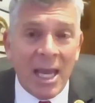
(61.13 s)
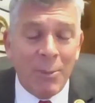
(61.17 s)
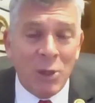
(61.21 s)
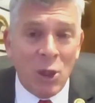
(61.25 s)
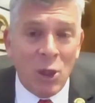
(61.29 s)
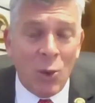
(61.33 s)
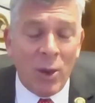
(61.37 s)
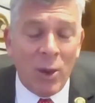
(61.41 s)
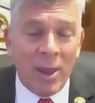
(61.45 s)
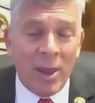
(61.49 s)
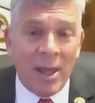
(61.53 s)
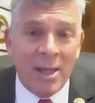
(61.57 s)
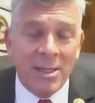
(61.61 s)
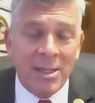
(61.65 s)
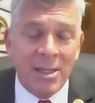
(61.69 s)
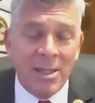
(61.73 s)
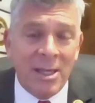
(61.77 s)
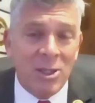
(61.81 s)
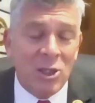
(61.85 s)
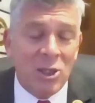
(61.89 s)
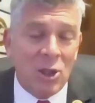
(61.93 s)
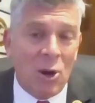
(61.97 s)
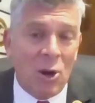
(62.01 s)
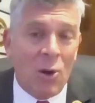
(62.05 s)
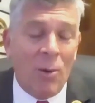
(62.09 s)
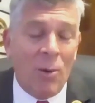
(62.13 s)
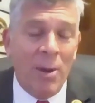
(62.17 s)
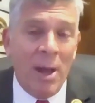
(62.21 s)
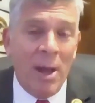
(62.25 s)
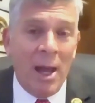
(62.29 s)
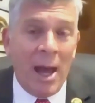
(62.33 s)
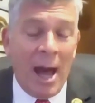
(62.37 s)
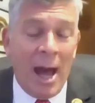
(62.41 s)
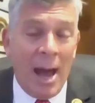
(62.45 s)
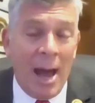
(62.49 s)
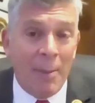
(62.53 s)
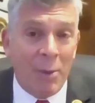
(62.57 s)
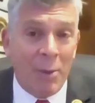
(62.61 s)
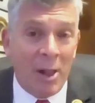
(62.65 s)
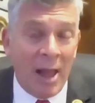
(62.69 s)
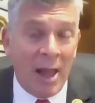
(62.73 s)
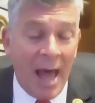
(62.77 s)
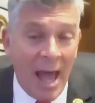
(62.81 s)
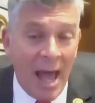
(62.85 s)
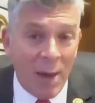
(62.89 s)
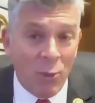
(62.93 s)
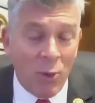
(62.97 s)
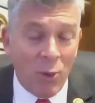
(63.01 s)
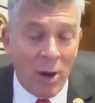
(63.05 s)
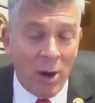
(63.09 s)
keep doing this. And so I'm
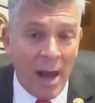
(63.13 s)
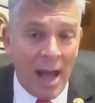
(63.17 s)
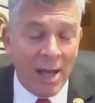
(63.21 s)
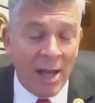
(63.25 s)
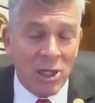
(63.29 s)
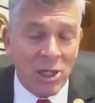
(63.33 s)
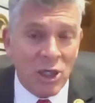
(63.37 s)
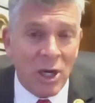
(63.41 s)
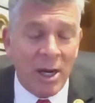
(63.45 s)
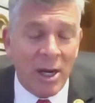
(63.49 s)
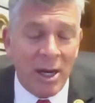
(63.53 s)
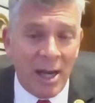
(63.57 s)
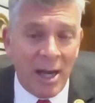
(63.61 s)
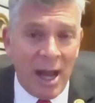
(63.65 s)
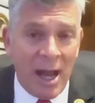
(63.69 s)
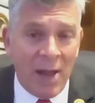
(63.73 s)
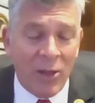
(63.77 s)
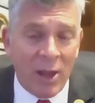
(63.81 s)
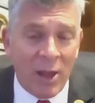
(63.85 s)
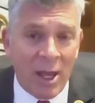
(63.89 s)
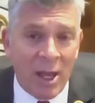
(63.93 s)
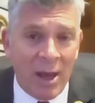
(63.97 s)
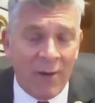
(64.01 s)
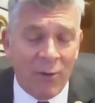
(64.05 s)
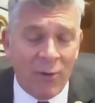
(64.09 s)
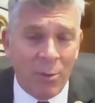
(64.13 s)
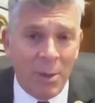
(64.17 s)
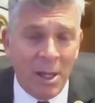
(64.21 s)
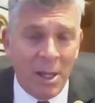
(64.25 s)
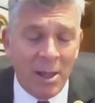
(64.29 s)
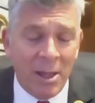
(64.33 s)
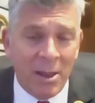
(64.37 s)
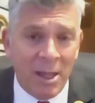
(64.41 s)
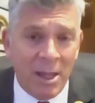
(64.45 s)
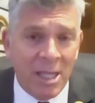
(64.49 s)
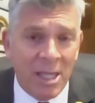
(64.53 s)
glad we're not shutting down the government.